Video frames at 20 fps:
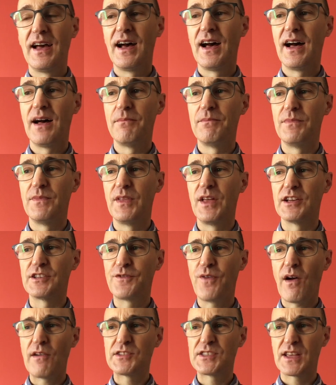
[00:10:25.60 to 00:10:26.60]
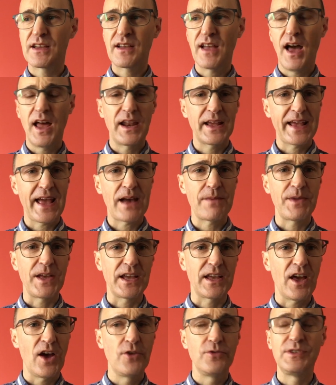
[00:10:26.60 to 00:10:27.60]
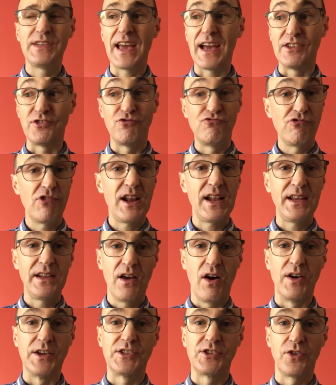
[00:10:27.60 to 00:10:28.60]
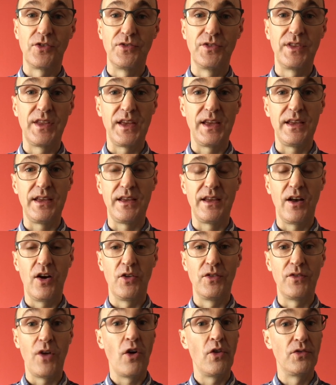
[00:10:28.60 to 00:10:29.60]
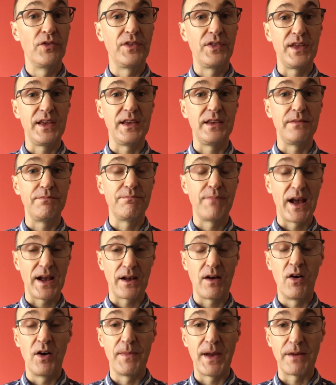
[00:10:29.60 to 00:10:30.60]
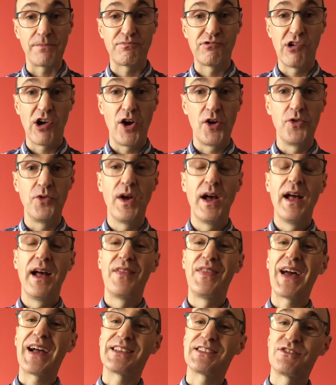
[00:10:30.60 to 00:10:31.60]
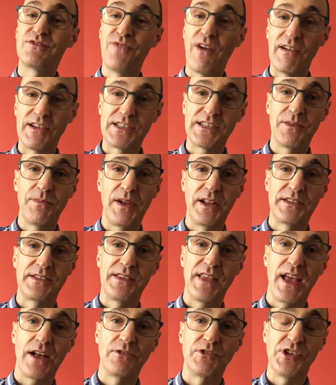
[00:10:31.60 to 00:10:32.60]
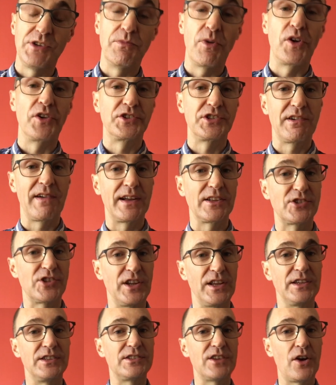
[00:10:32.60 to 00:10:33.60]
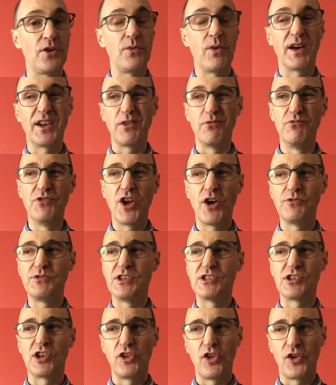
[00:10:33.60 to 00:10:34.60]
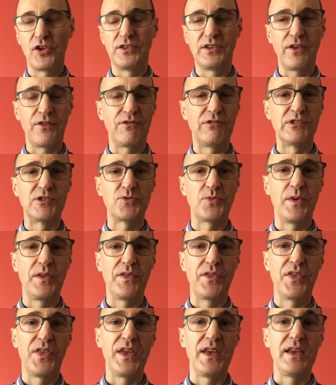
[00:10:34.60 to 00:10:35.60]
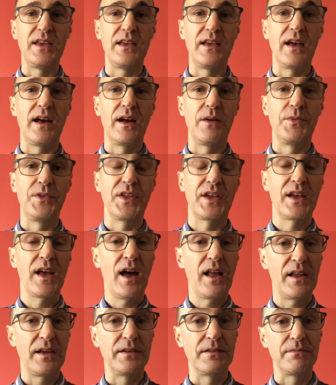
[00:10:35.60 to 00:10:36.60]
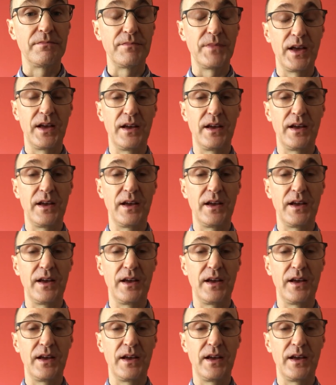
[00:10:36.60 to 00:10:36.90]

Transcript: As far as the colour gamut goes, yeah, it's really nice on the iMac Pro. That's very similar to the LG monitor actually, so I don't notice a lot of difference with the colour